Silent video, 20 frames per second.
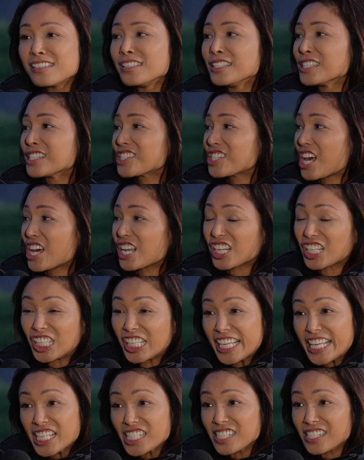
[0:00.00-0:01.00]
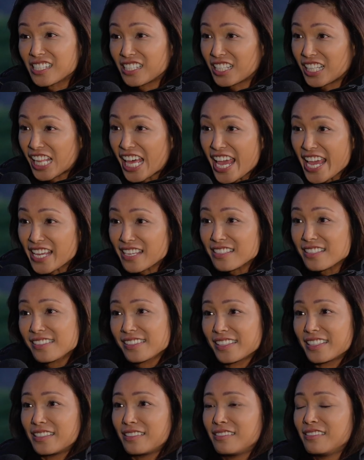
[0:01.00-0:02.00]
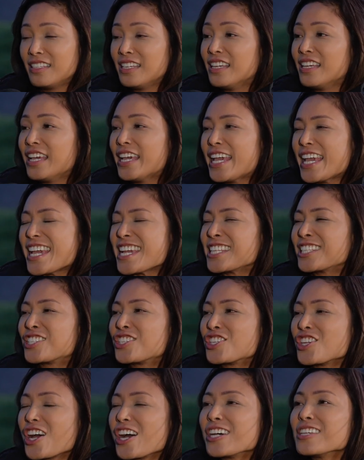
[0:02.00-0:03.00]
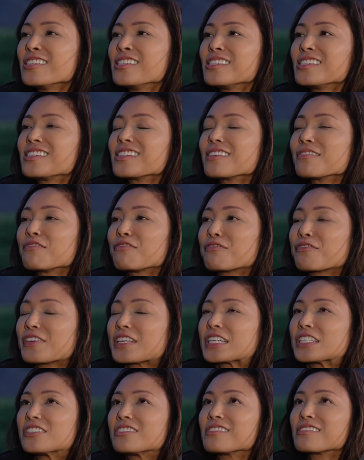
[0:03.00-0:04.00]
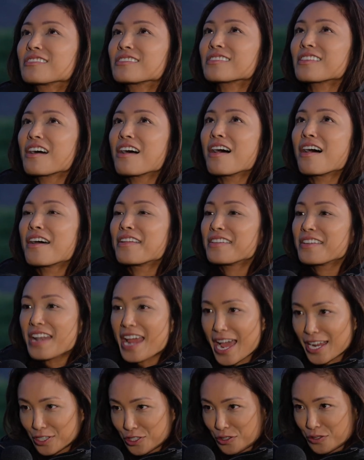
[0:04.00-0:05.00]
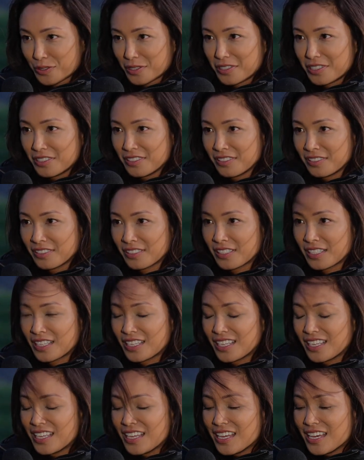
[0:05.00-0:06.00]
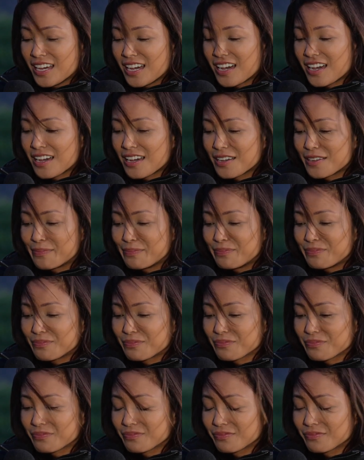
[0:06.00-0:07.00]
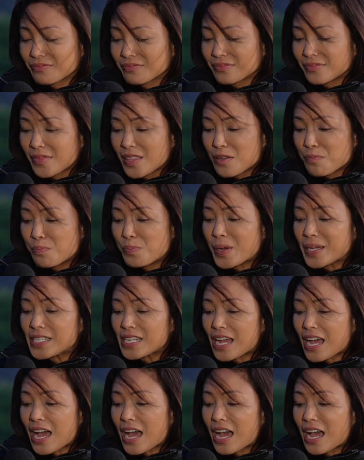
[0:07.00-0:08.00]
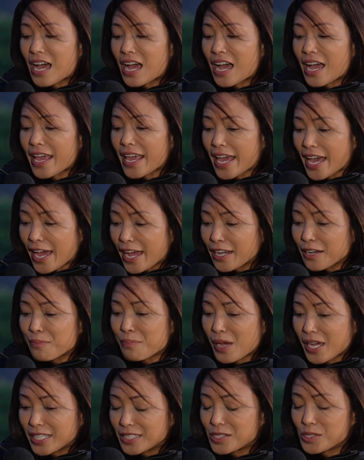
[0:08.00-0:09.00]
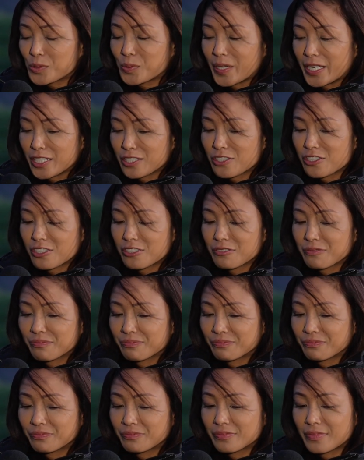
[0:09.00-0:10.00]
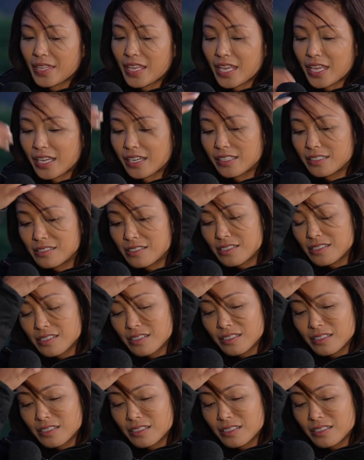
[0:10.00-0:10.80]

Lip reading: It's a lot of clinks and clanks, and it just feels unnatural. But I had a mind switch, and